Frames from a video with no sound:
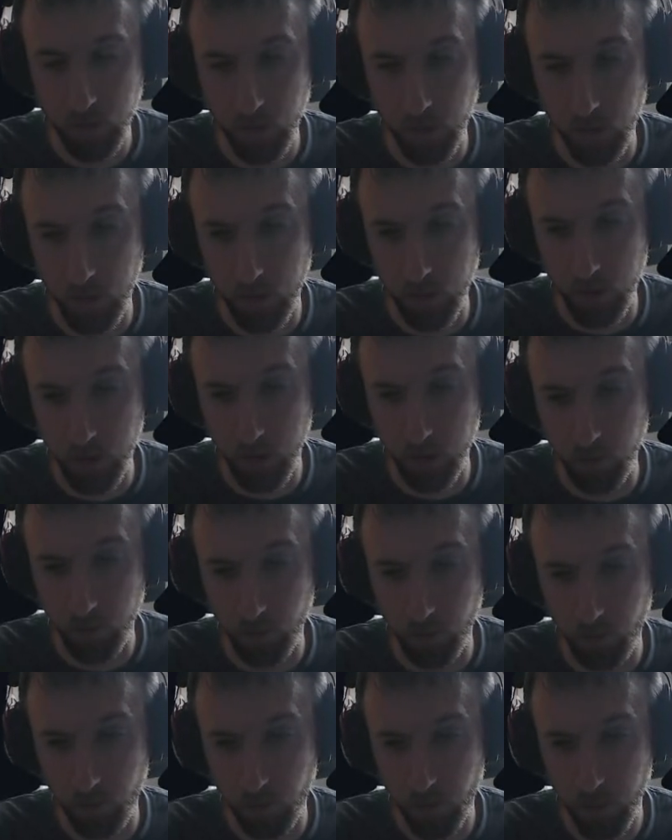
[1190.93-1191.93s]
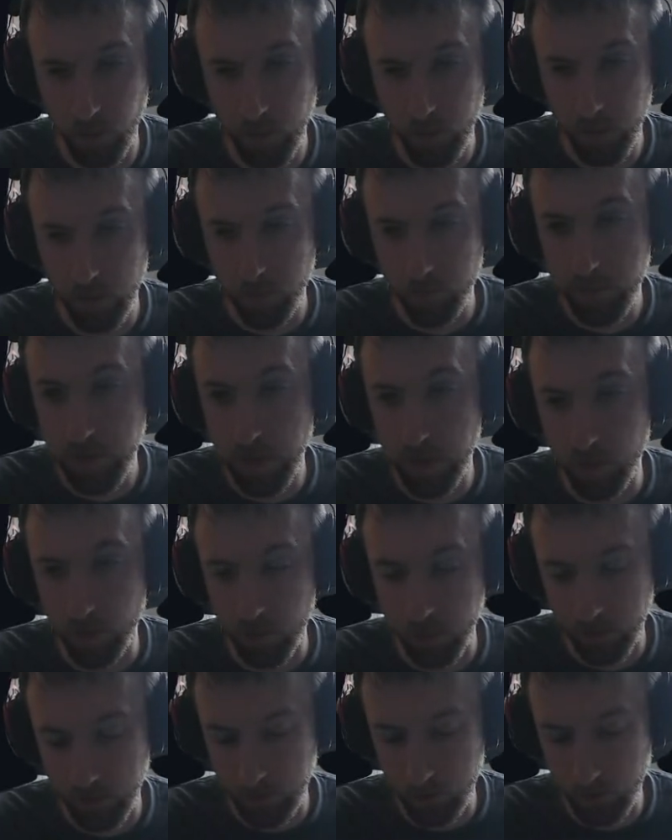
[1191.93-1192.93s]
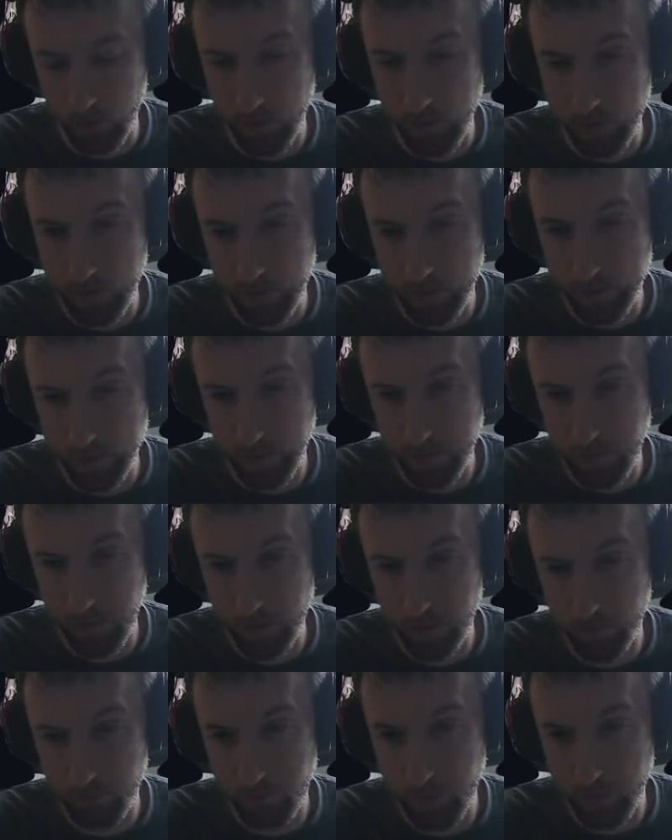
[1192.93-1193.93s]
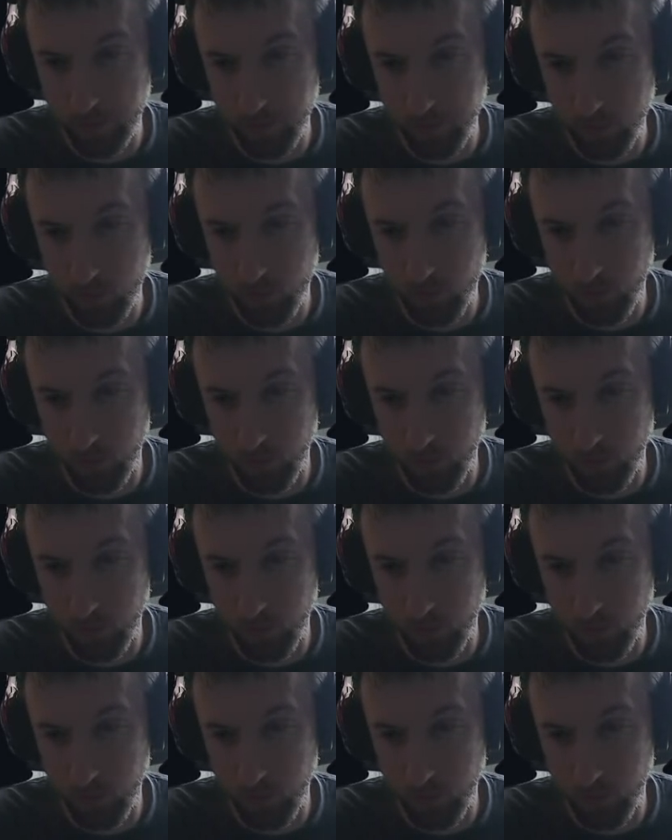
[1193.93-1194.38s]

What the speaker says: Yeah, what I did is I made fan loop,